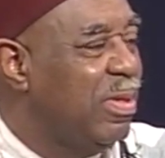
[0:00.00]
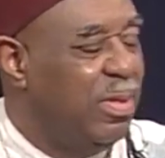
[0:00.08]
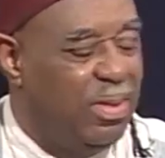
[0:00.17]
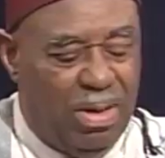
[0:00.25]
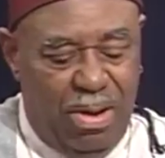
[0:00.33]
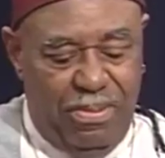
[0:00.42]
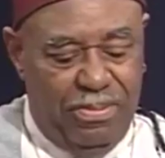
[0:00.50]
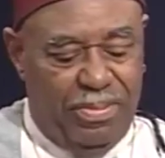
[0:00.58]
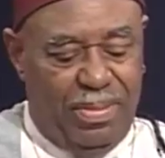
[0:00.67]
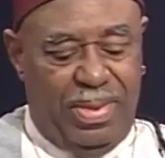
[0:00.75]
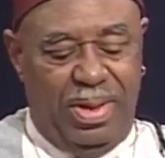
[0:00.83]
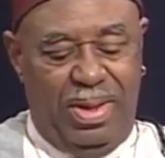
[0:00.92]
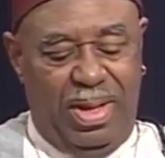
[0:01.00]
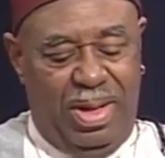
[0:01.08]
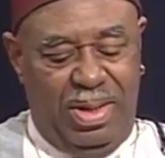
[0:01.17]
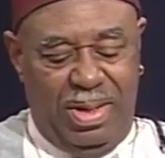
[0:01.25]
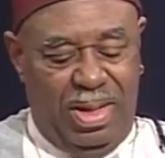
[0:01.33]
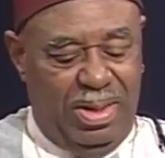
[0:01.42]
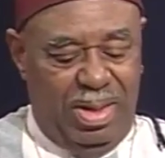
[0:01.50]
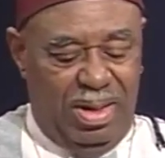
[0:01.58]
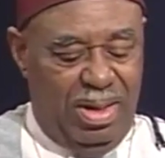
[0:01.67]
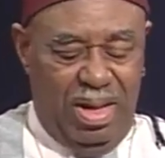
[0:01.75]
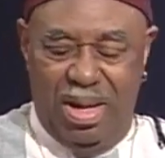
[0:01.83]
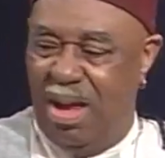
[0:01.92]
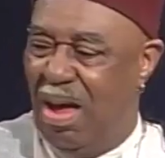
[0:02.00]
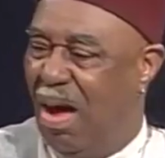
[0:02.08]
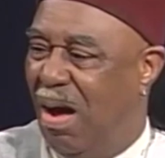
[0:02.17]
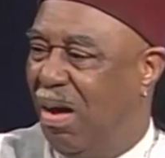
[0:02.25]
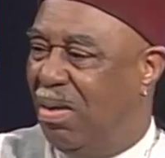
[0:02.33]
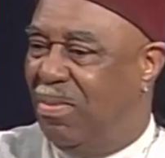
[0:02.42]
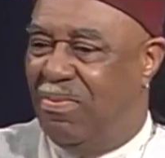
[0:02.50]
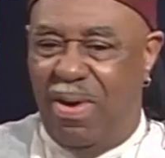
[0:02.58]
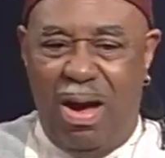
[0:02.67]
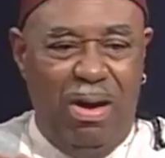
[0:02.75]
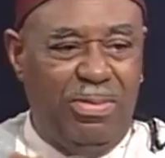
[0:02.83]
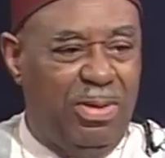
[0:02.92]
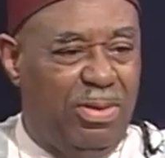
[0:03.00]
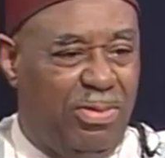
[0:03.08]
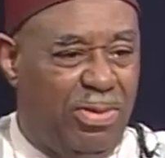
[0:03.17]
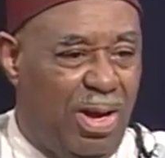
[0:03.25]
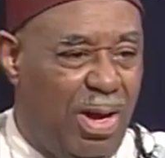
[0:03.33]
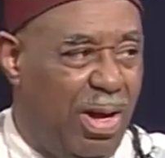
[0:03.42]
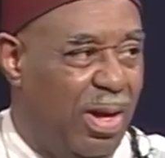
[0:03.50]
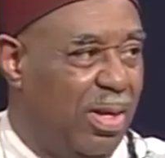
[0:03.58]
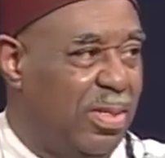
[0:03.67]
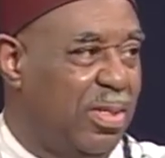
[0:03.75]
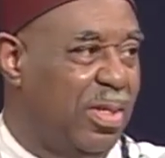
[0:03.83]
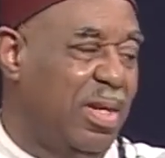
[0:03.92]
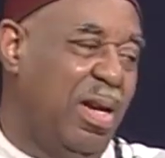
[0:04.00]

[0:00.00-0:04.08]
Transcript: You know, they're all involved in drugs and